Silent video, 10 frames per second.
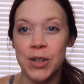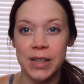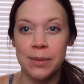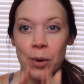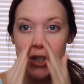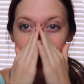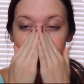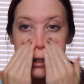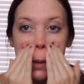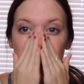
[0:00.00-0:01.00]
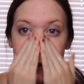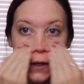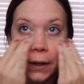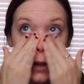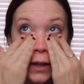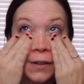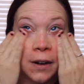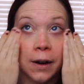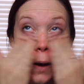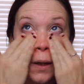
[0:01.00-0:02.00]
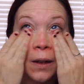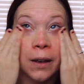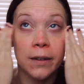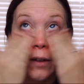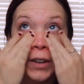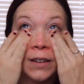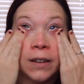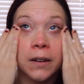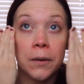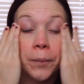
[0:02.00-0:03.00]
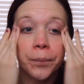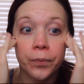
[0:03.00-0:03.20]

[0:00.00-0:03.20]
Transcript: use this moisturizer, but the cleanser is obviously new.